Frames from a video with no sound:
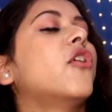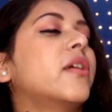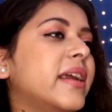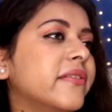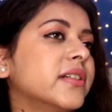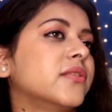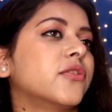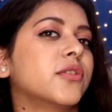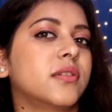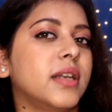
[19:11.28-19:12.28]
forever
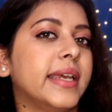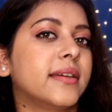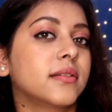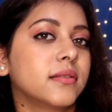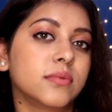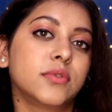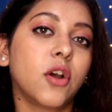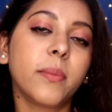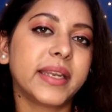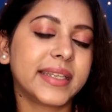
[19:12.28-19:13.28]
for like
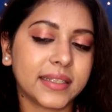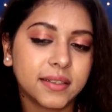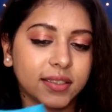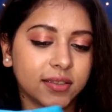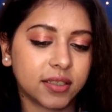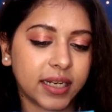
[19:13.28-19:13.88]
so many years,